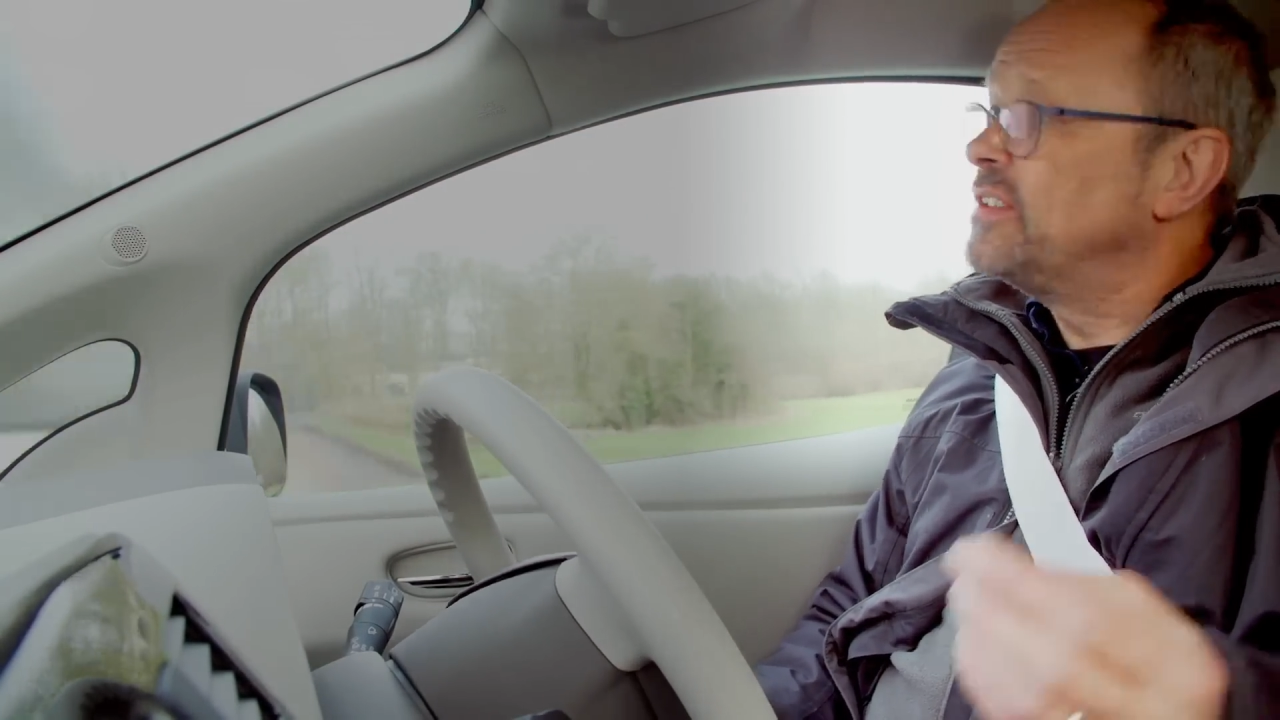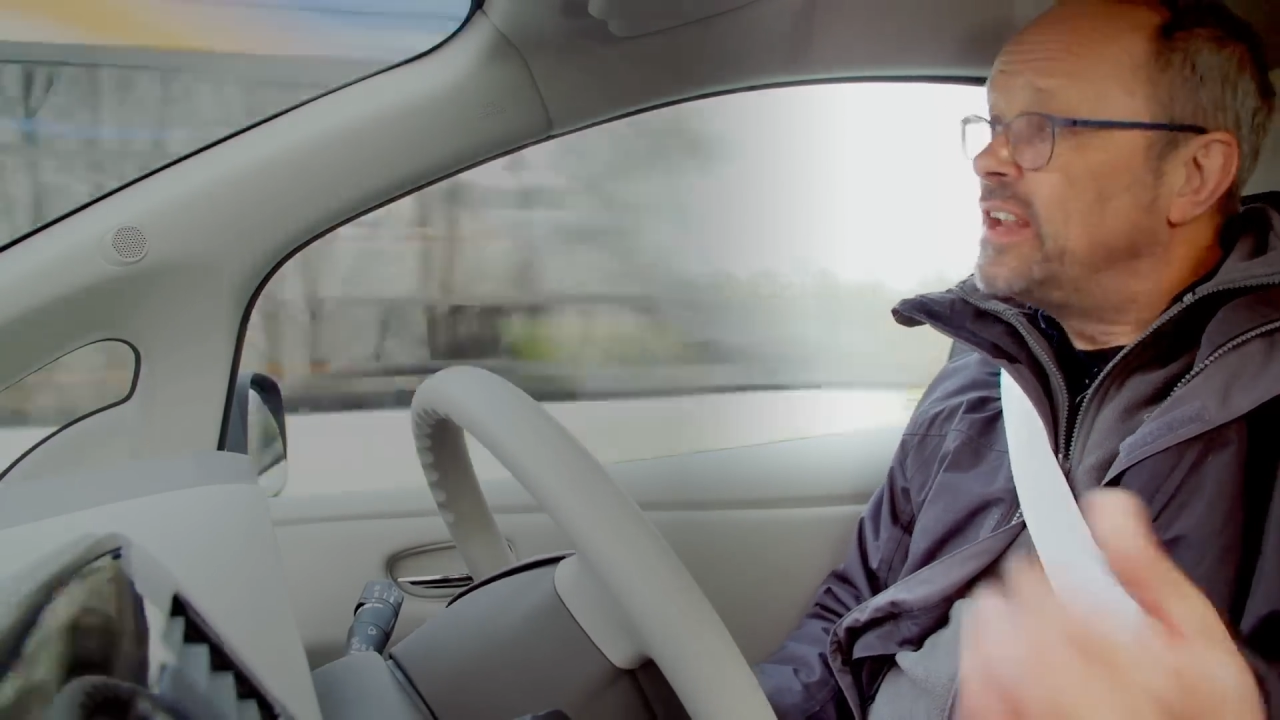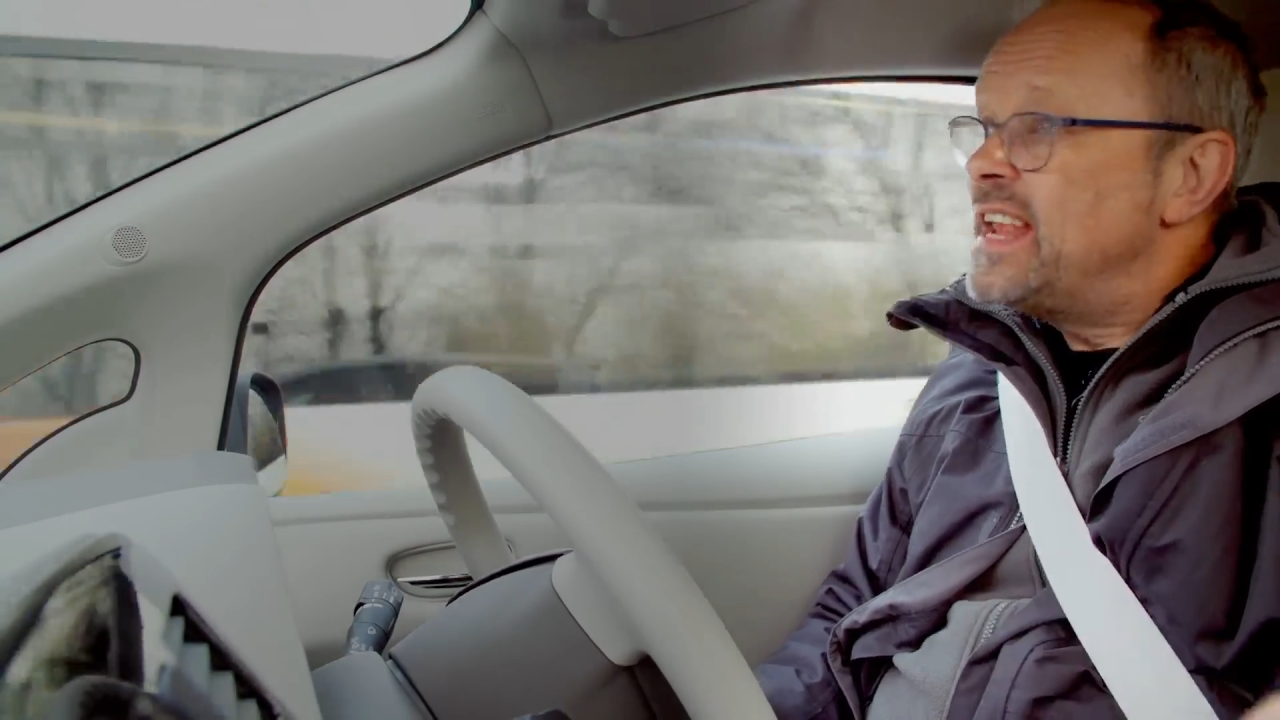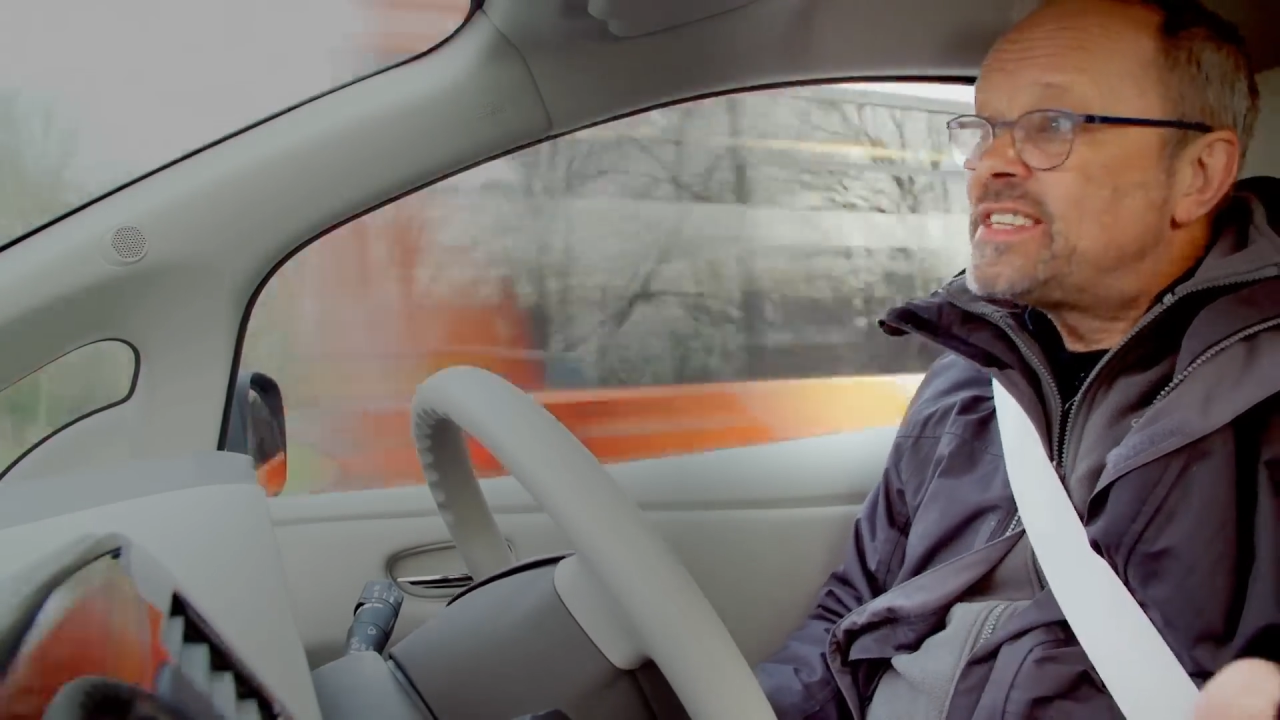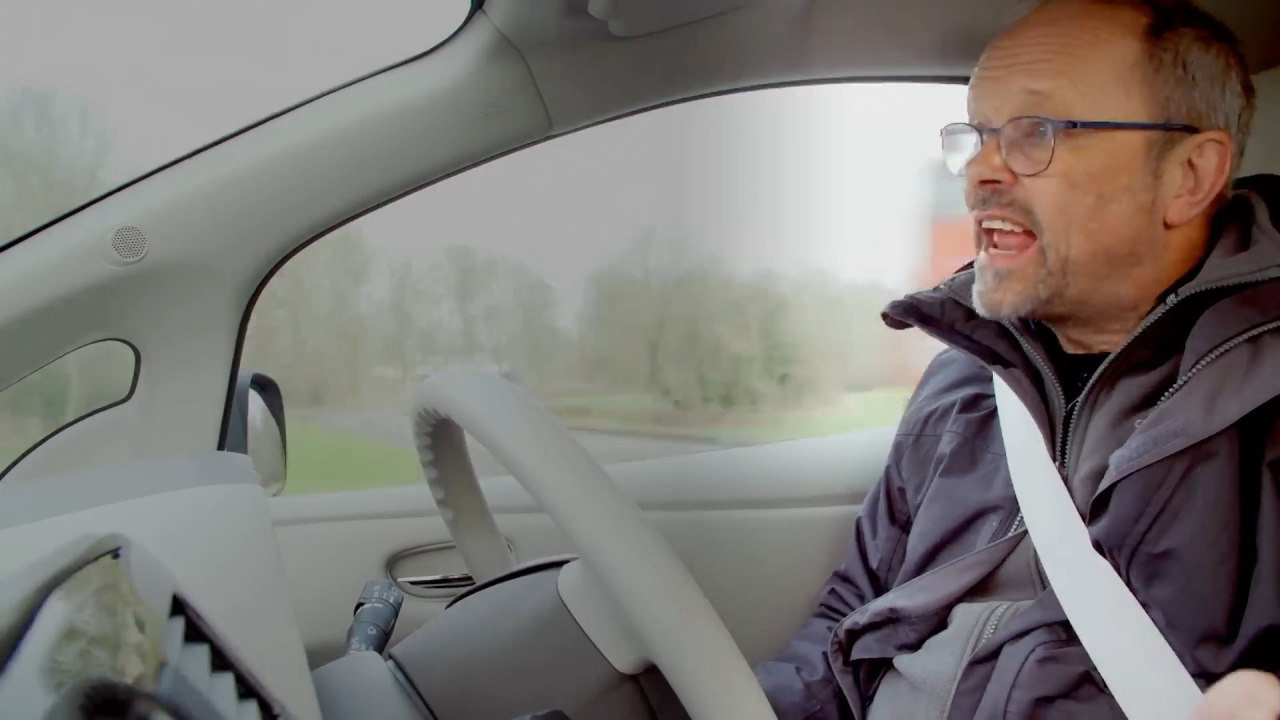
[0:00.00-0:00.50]
and
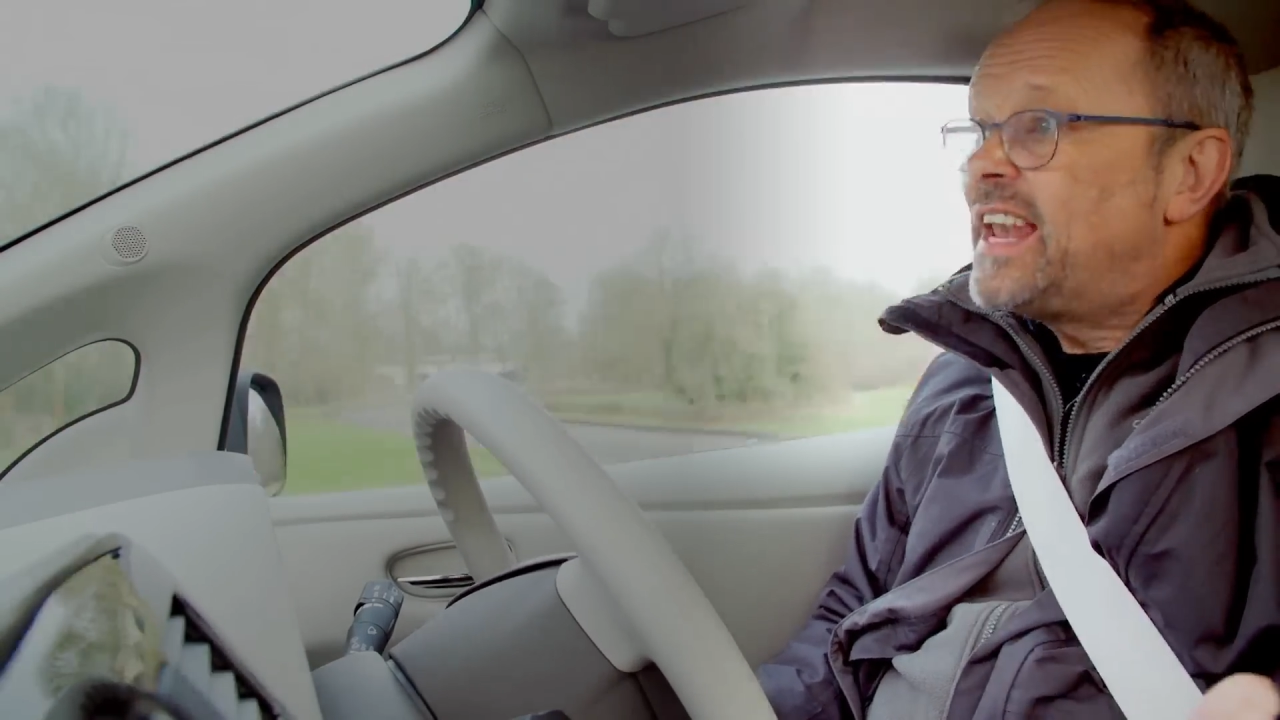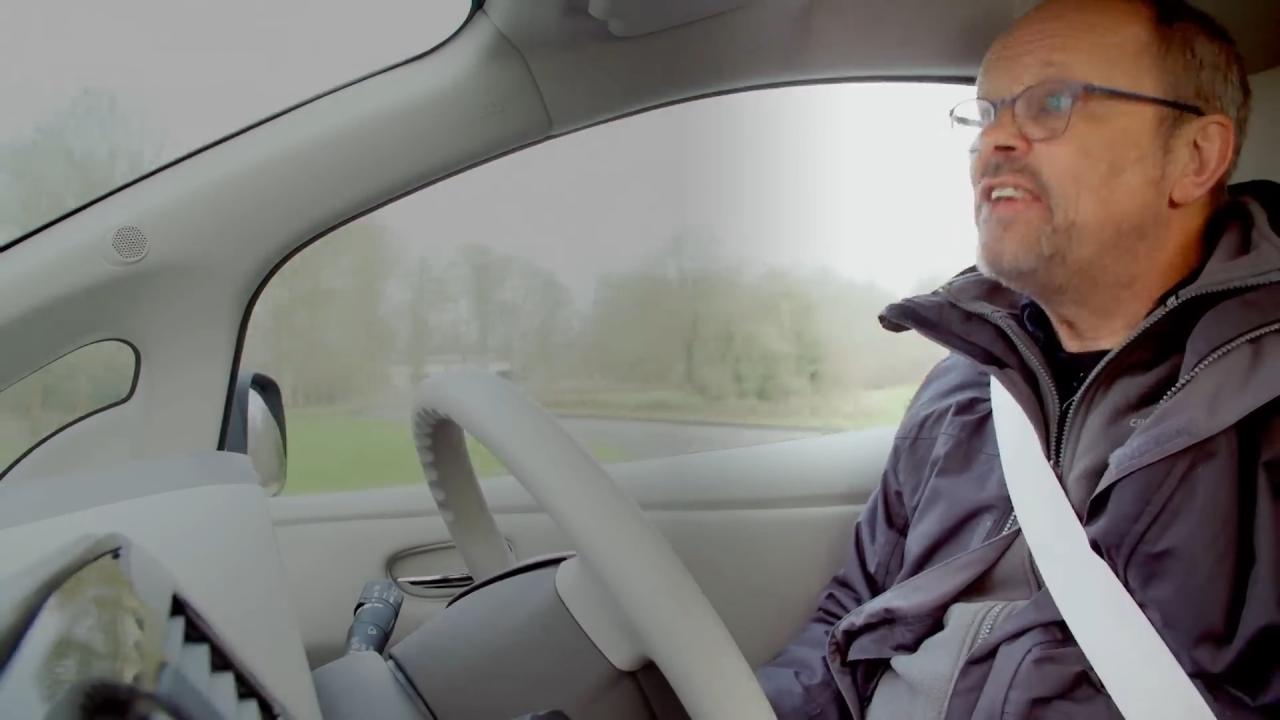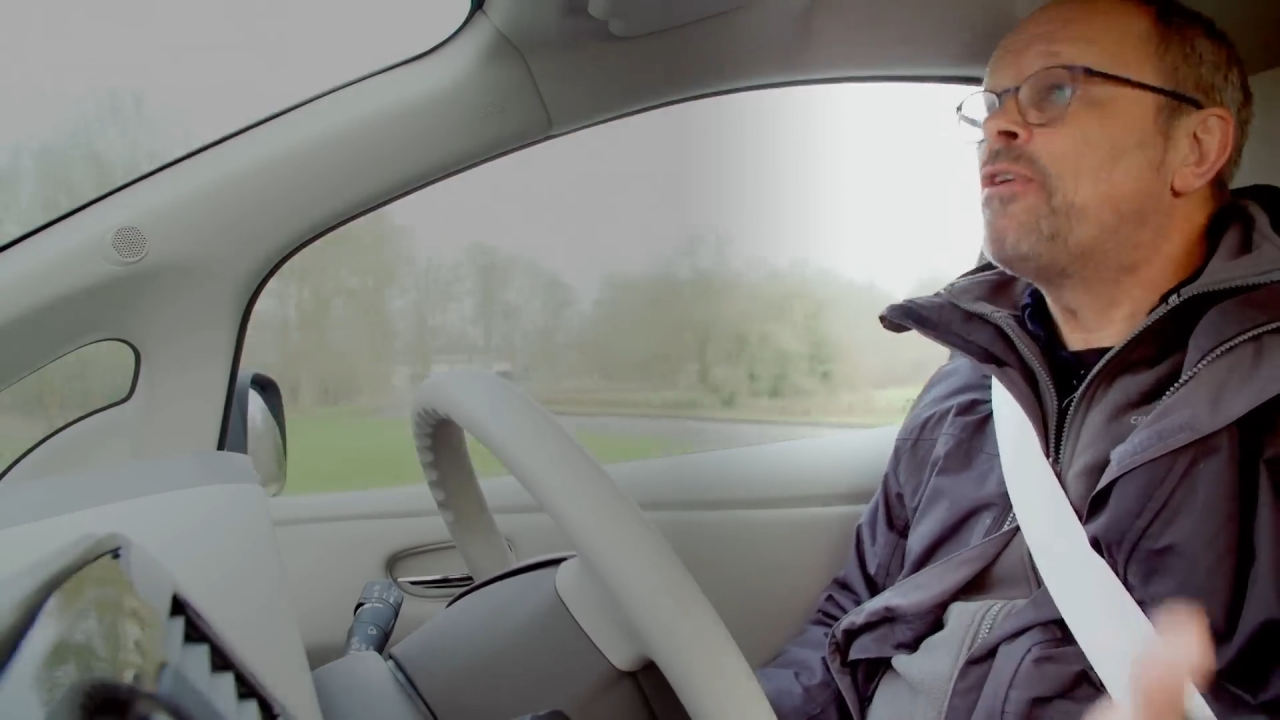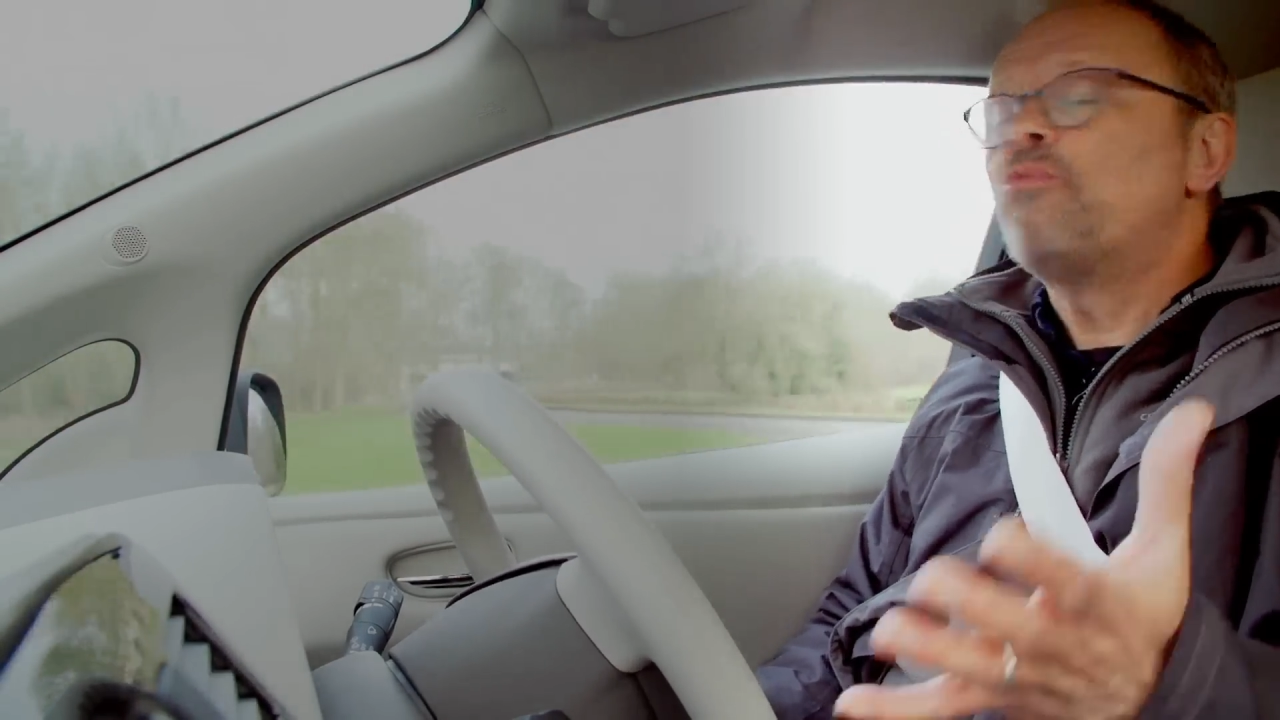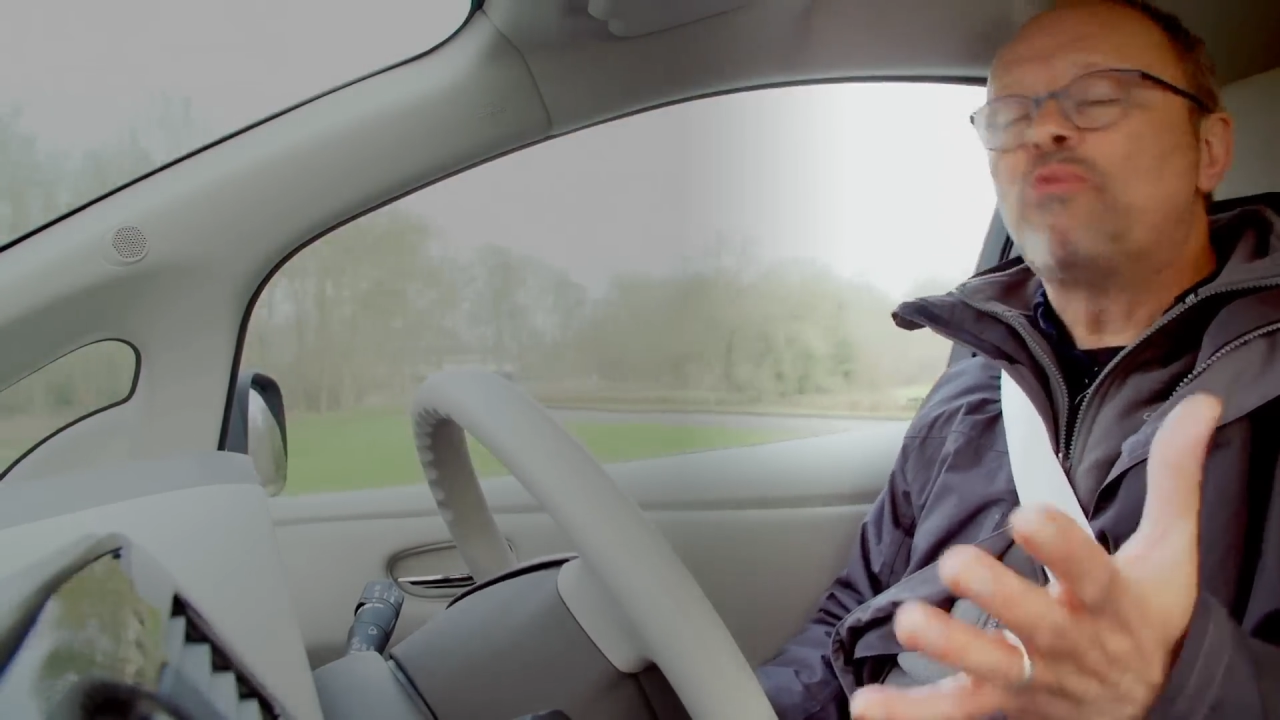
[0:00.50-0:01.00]
the Nissan Leaf are